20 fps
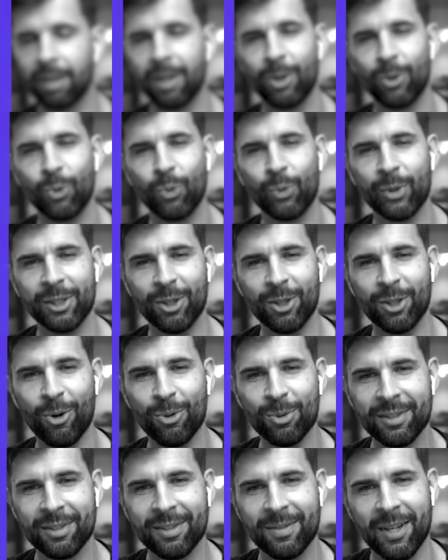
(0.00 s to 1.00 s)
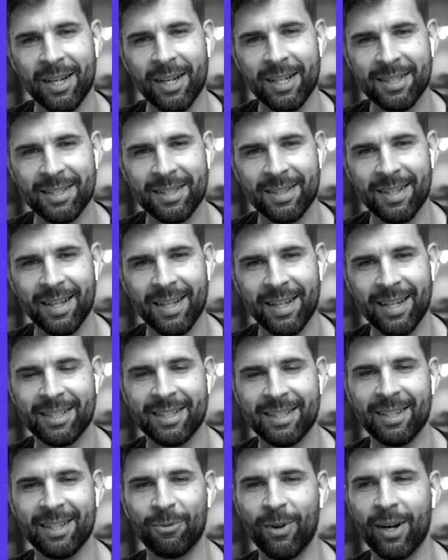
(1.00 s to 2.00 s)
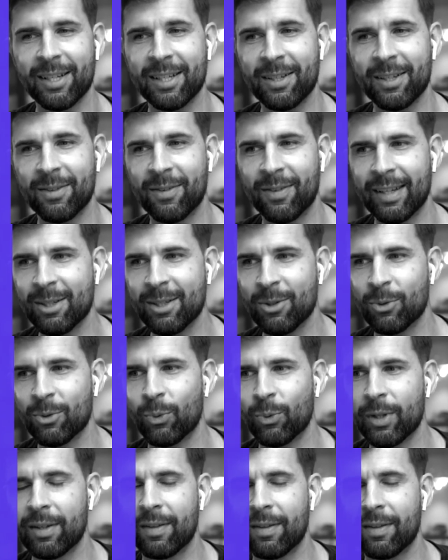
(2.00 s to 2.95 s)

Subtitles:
We don't. That's the funny thing. We